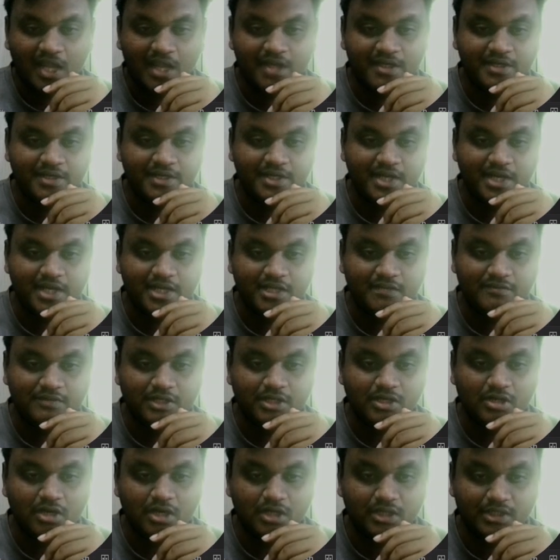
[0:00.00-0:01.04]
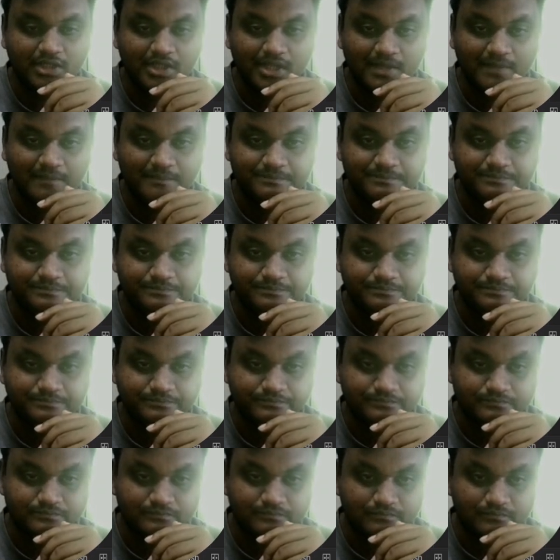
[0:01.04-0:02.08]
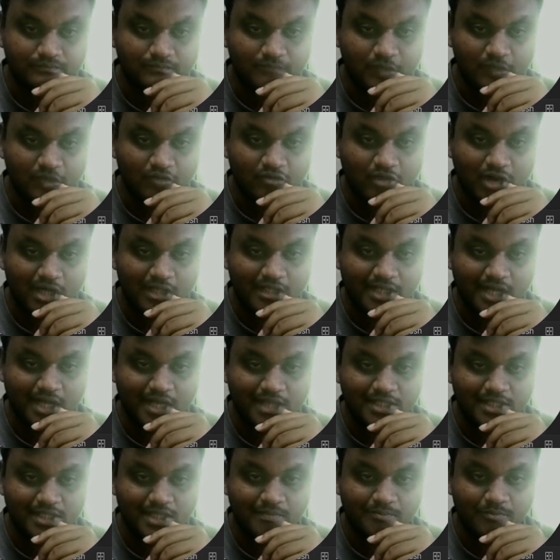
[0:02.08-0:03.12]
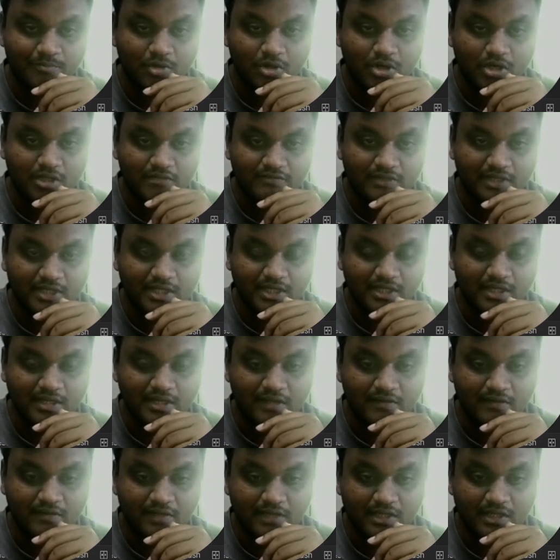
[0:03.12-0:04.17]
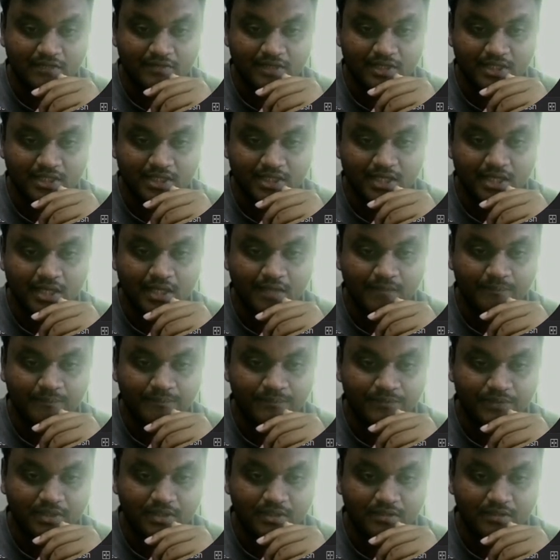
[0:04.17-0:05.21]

data we got the what title and body we given here,